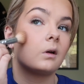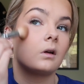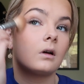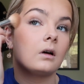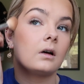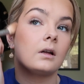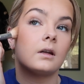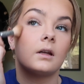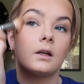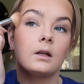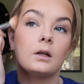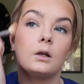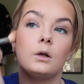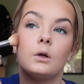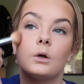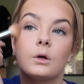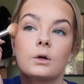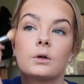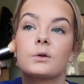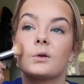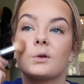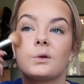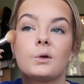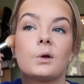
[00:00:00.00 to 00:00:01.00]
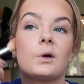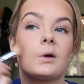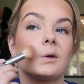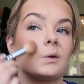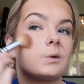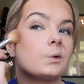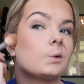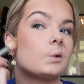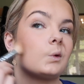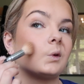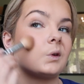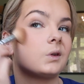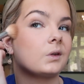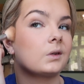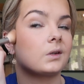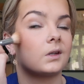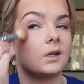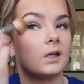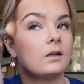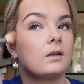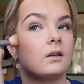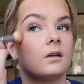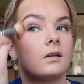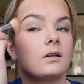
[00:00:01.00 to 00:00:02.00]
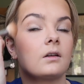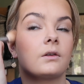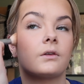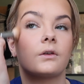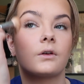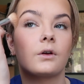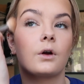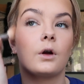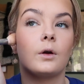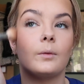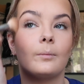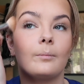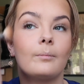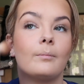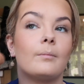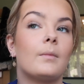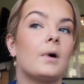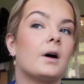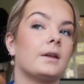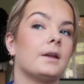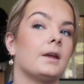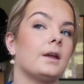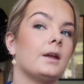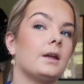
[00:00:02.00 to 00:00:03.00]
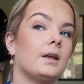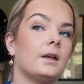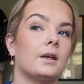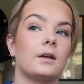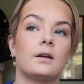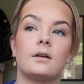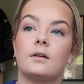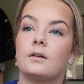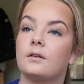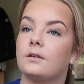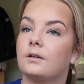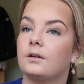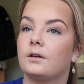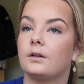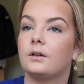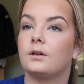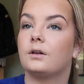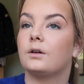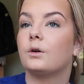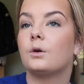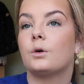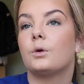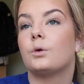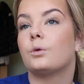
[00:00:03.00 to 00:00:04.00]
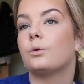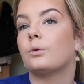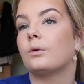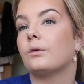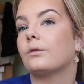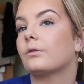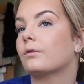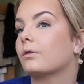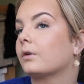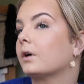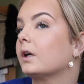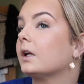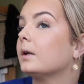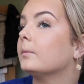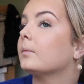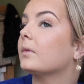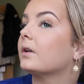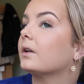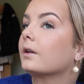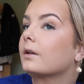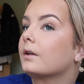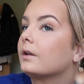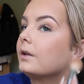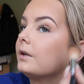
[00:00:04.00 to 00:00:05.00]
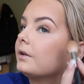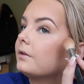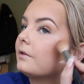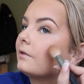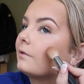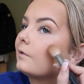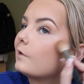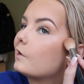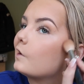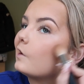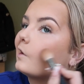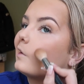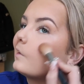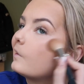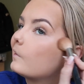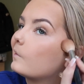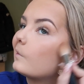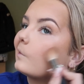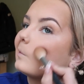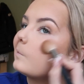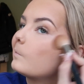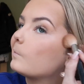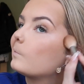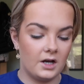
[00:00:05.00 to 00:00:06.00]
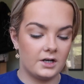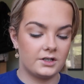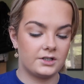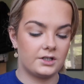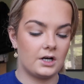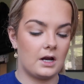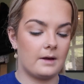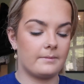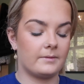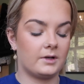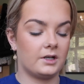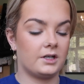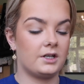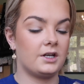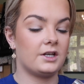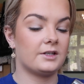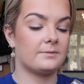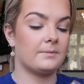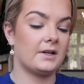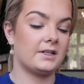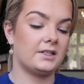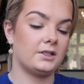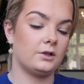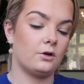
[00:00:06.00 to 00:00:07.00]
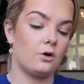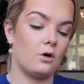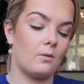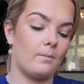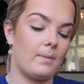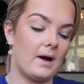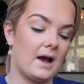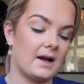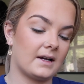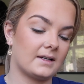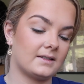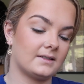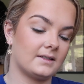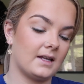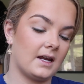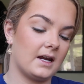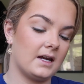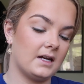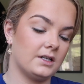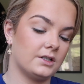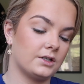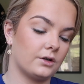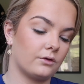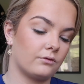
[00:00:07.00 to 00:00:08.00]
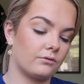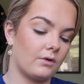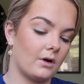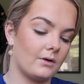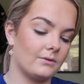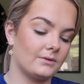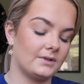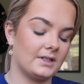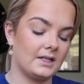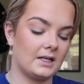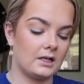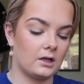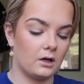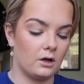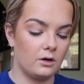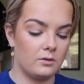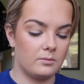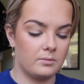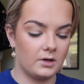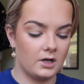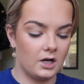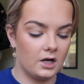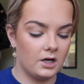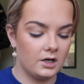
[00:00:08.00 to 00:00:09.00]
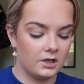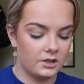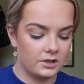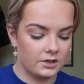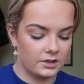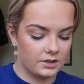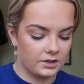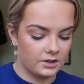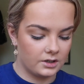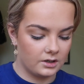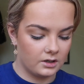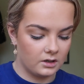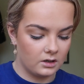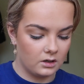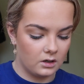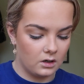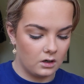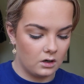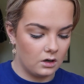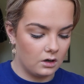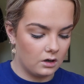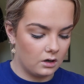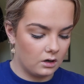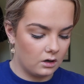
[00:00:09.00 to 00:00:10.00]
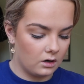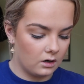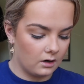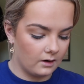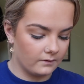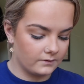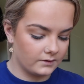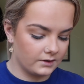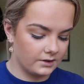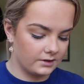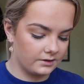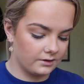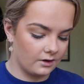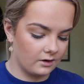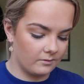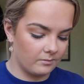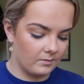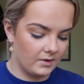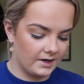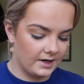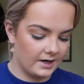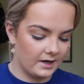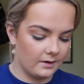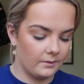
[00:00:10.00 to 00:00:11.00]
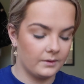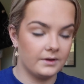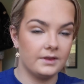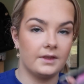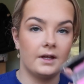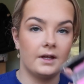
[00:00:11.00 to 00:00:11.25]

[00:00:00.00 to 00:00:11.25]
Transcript: and it looks nice on the skin. It doesn't go muddy with cream underneath it. Blush, I'm going to use my Dior Backstage Rosy Glow blush. I've just dug my nail in